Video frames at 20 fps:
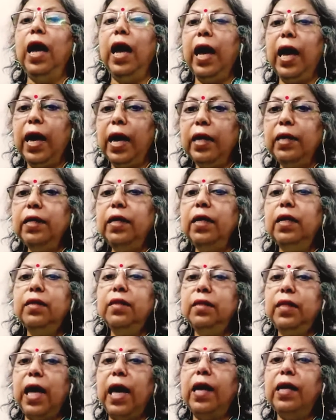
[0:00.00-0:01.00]
And
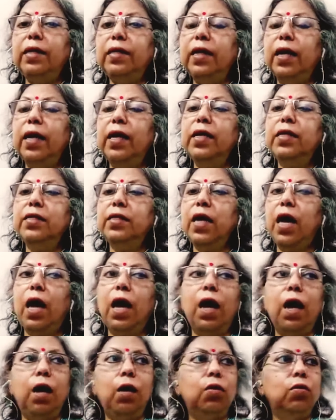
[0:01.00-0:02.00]
that is
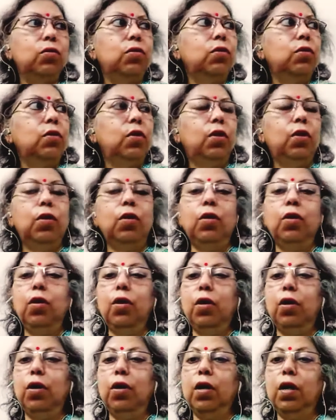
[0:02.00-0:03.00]
how
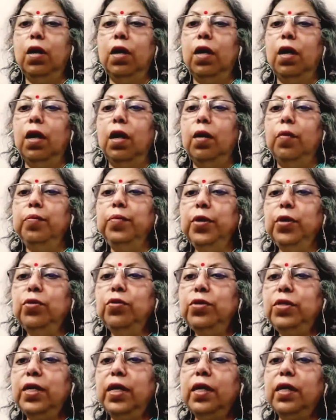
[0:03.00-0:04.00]

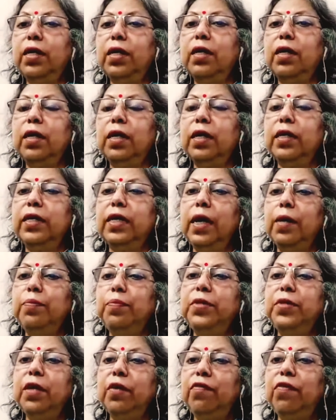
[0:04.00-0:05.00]
music
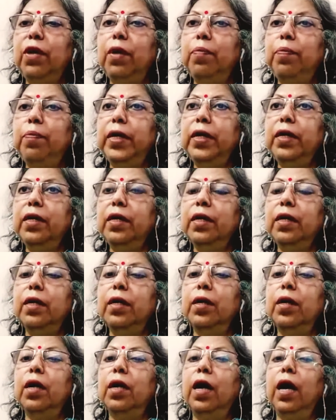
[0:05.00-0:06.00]
kept developing
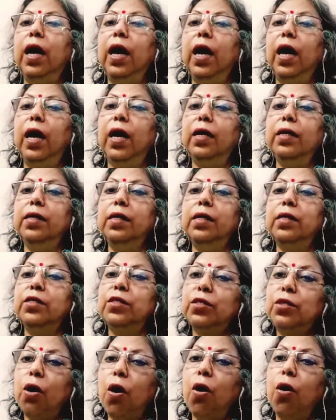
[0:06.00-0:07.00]
and
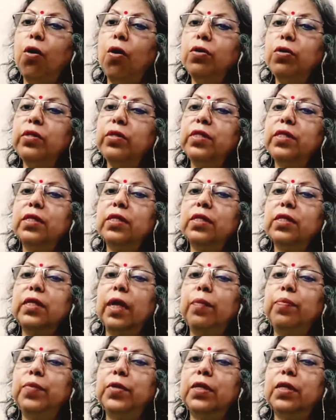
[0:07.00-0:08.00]
songs
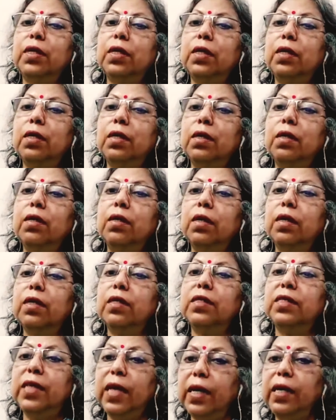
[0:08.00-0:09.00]
kept
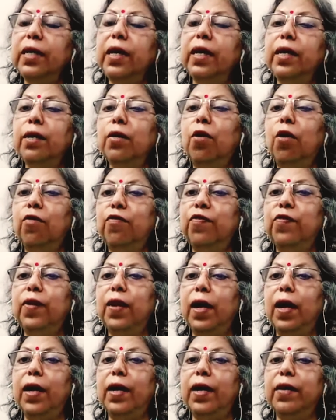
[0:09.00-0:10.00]
singing of
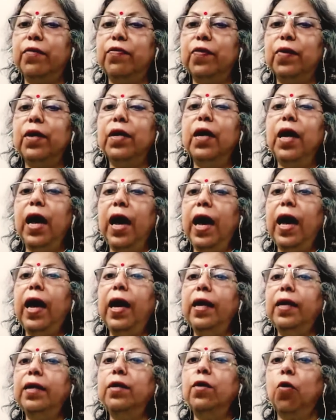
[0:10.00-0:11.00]
life,
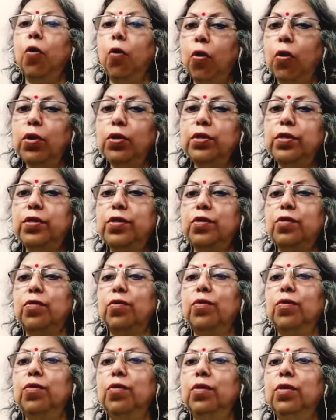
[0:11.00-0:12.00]
and
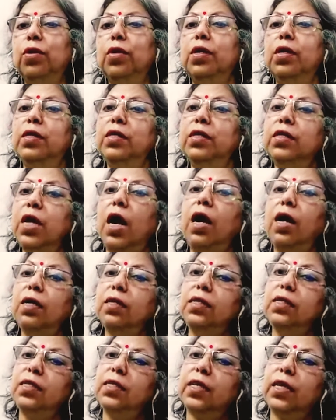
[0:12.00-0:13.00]
also
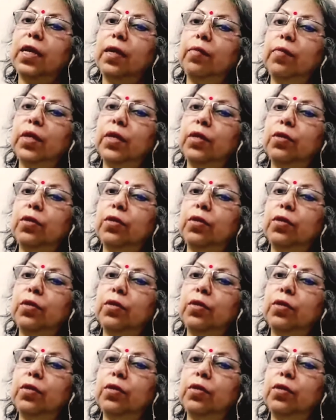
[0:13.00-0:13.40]
dance came